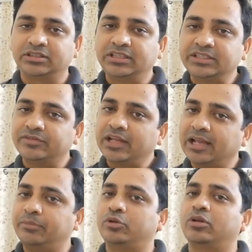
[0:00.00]
This will
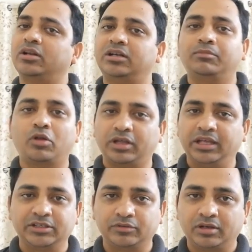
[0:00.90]
help you to learn blogging
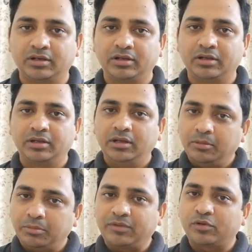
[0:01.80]
as well.
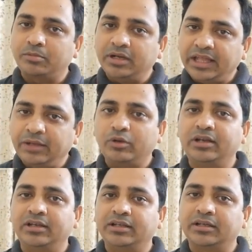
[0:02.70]
But from day one,